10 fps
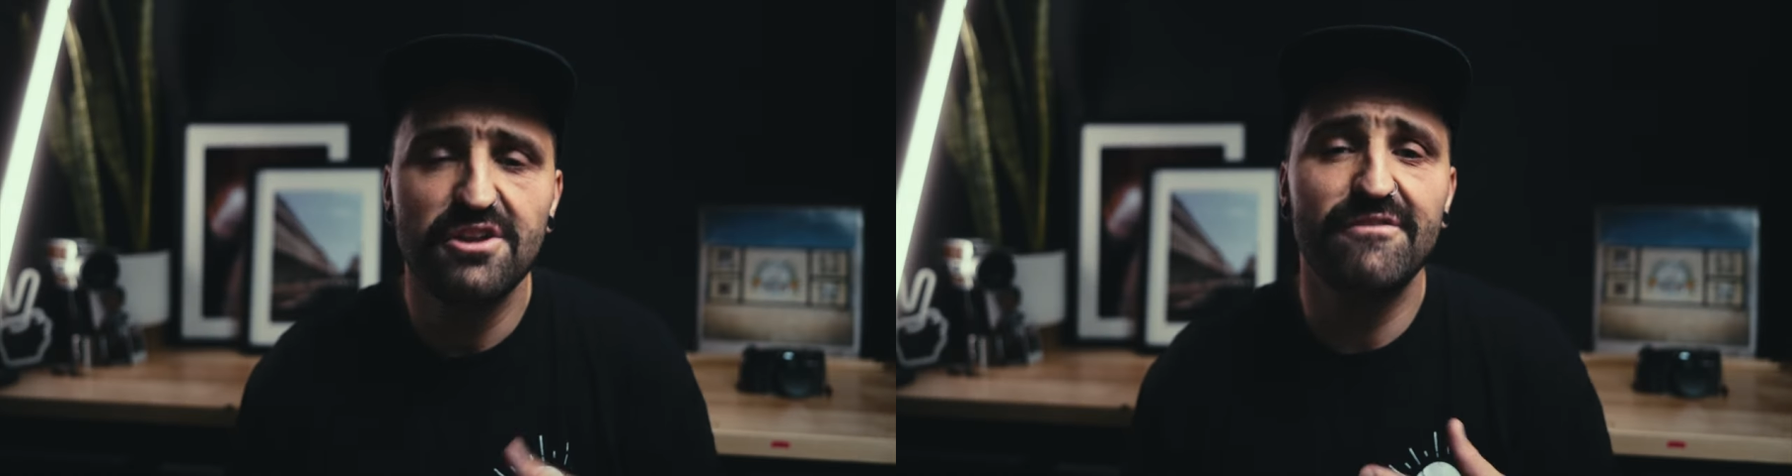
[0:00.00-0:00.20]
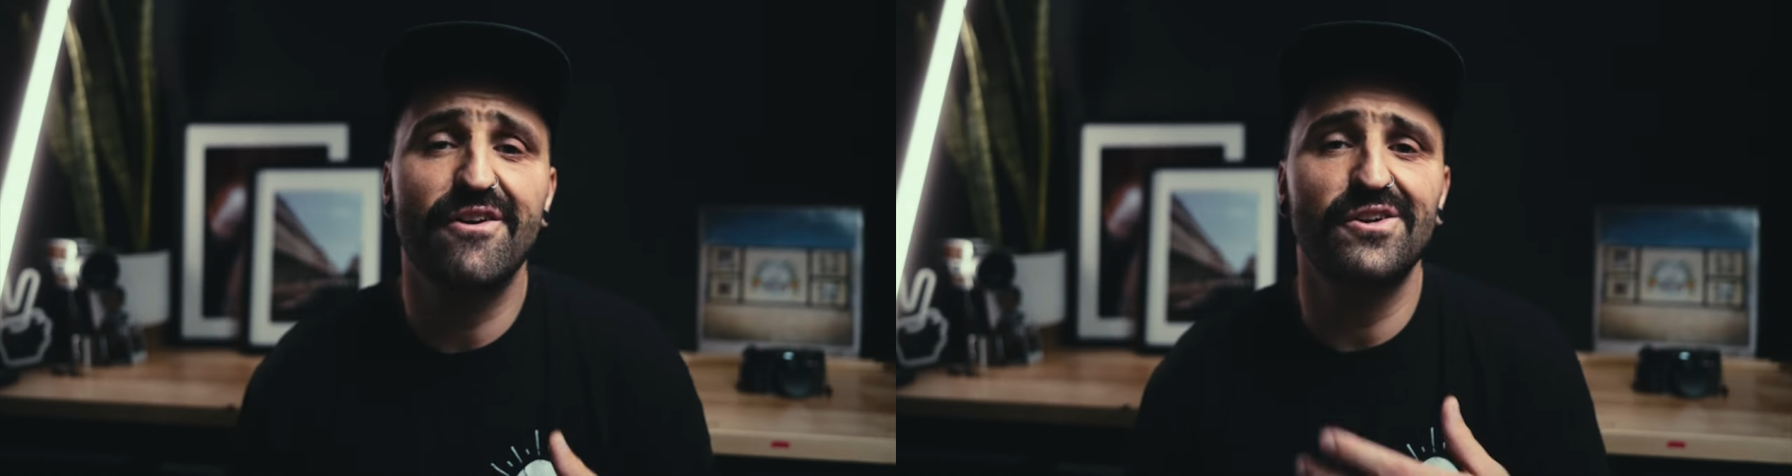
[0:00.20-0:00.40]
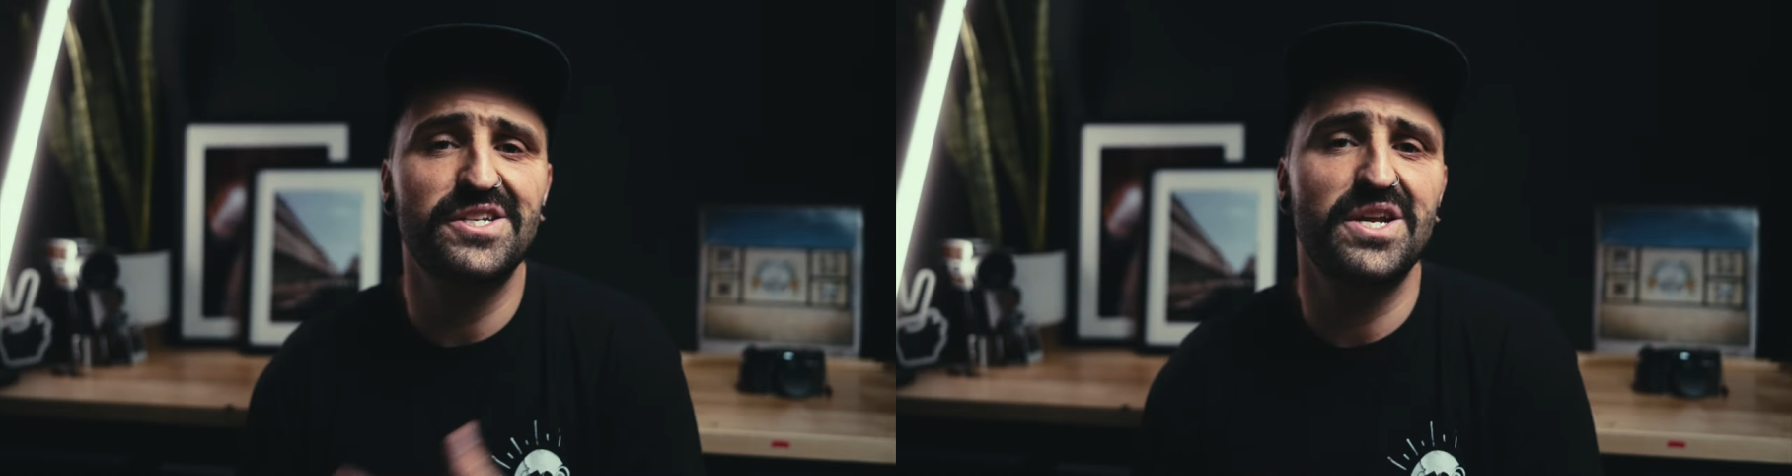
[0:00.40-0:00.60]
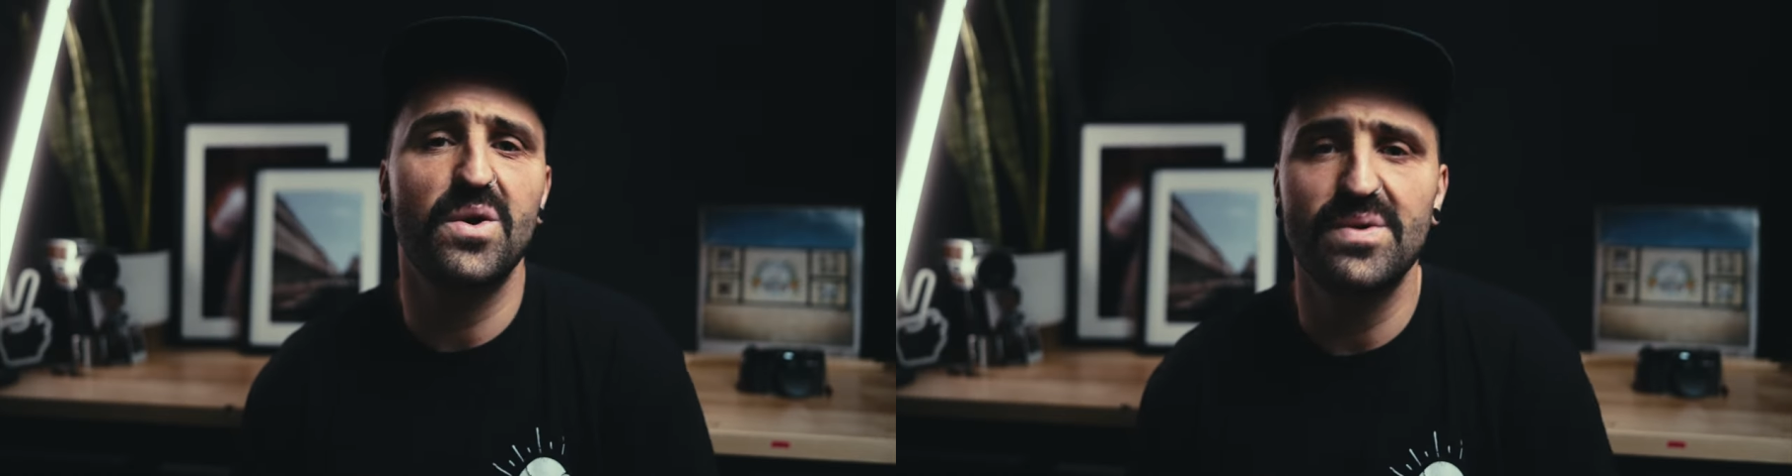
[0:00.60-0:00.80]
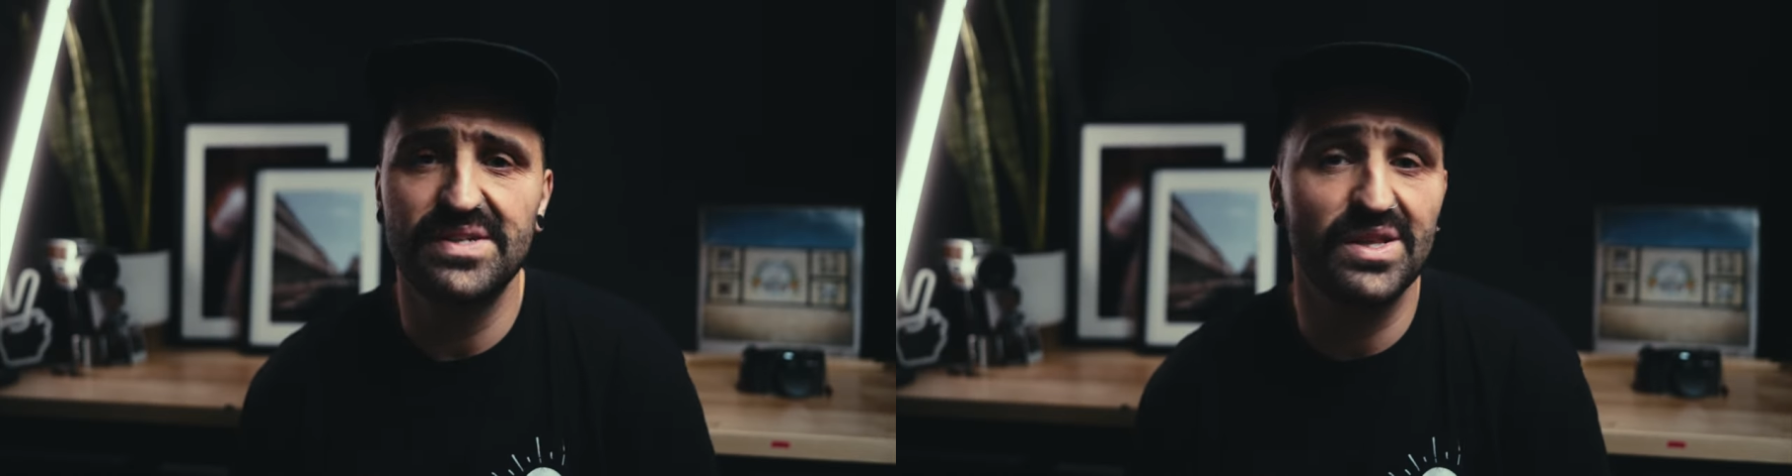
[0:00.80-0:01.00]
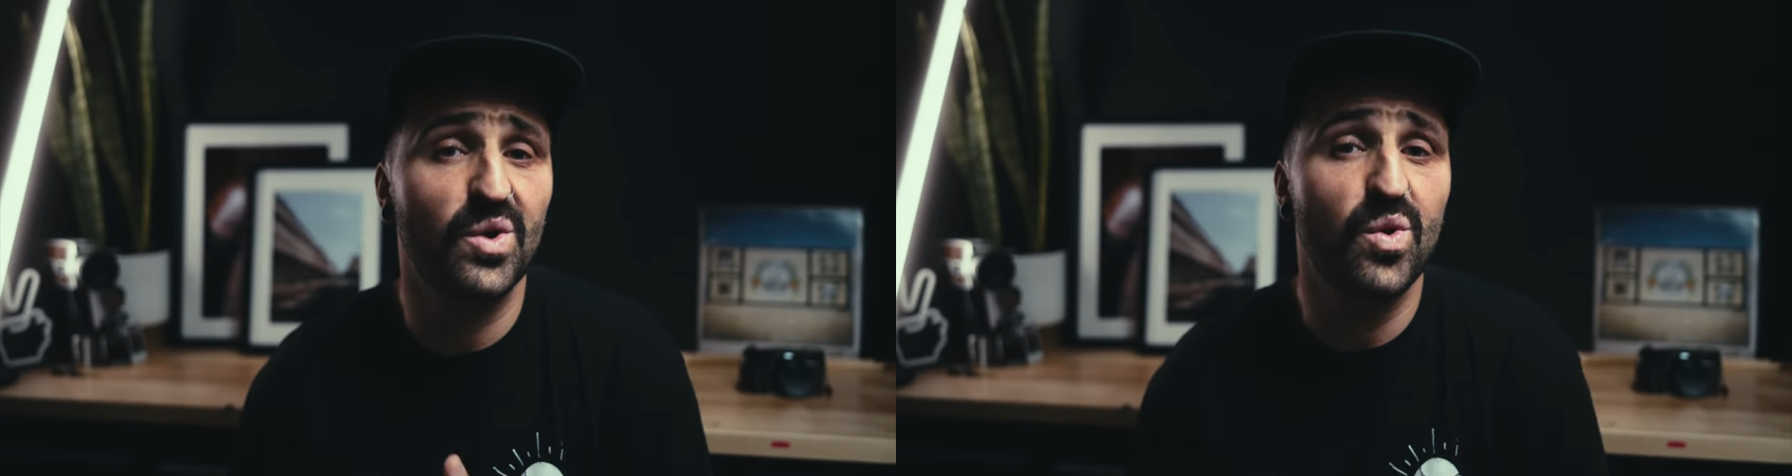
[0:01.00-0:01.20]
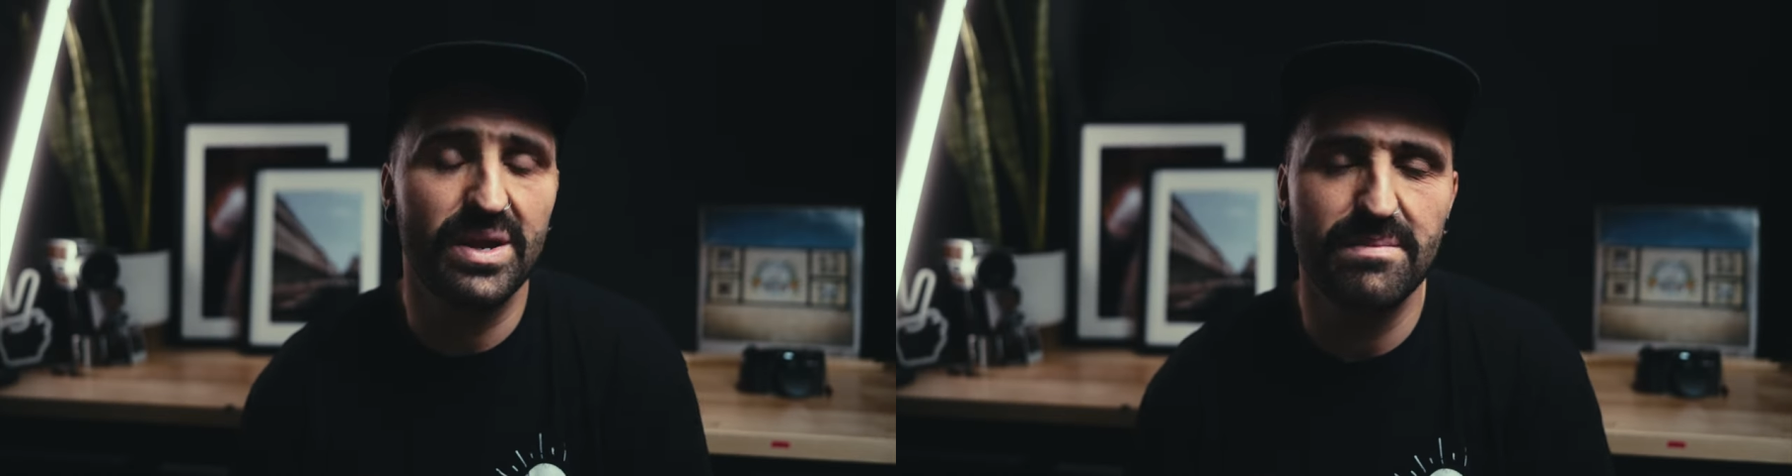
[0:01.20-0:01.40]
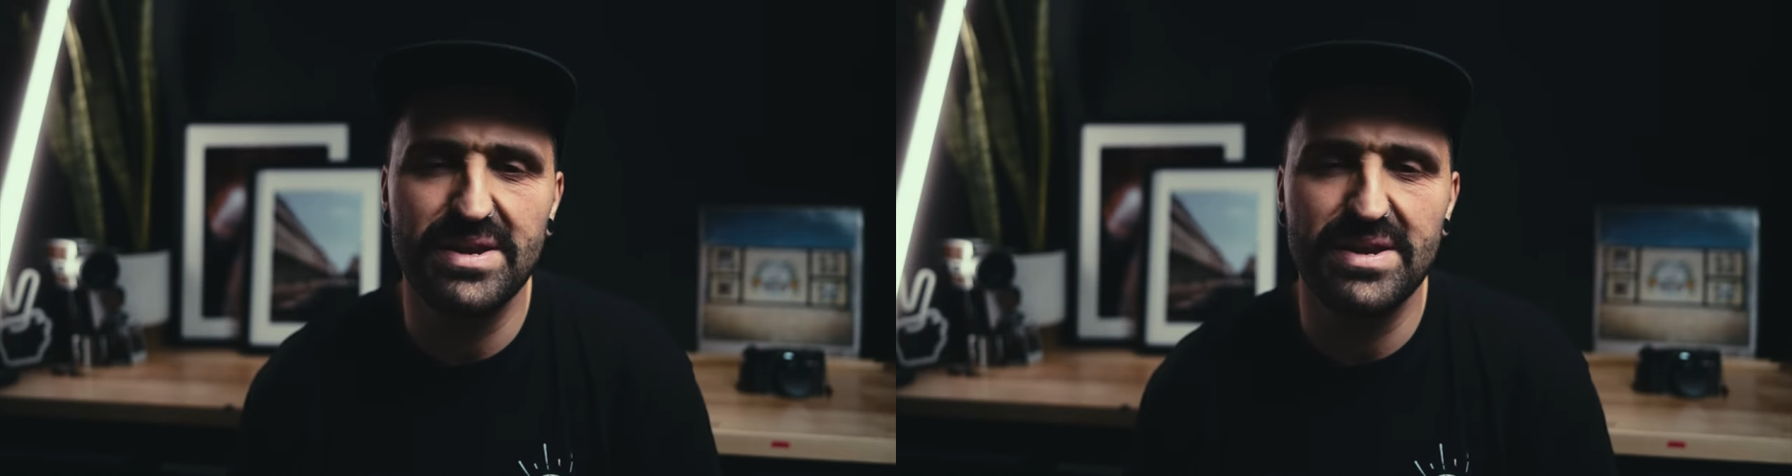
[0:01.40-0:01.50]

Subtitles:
you've got to go into the quick